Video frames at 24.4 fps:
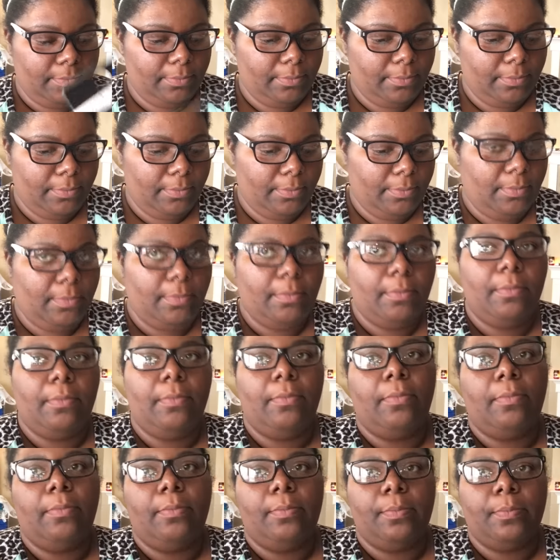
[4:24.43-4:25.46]

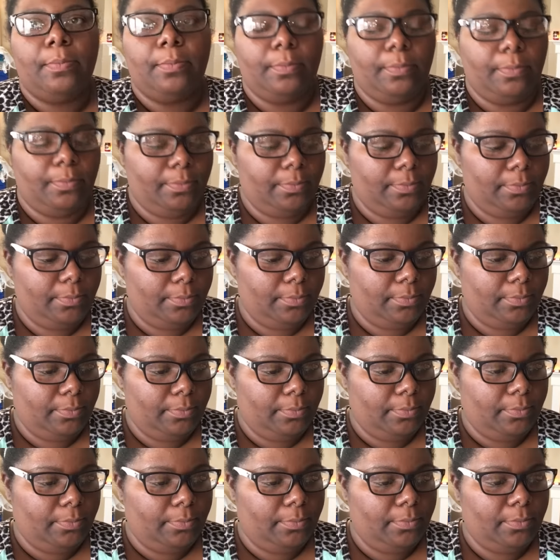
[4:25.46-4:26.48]

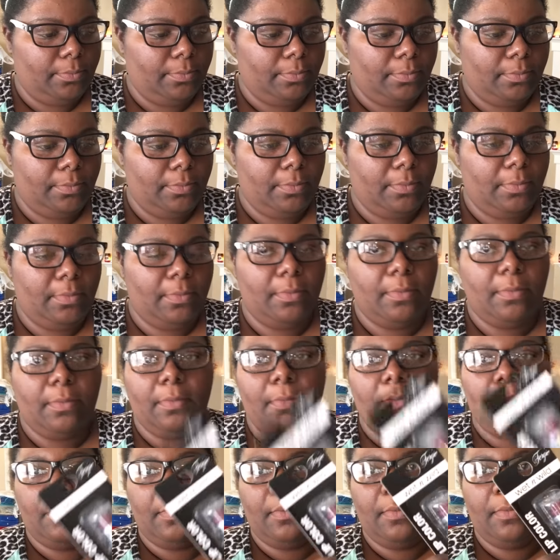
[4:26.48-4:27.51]

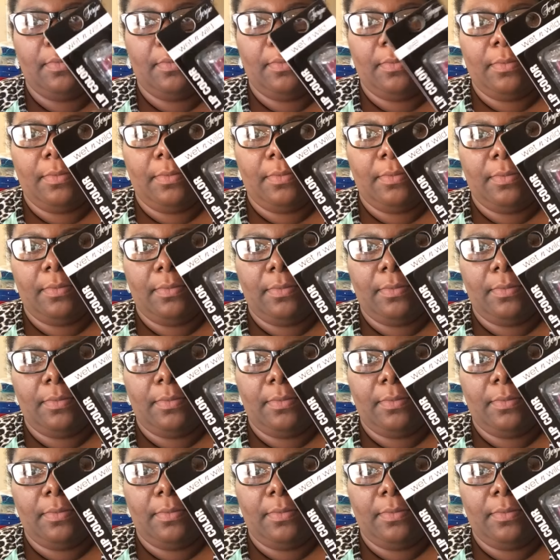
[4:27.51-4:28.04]
(silence)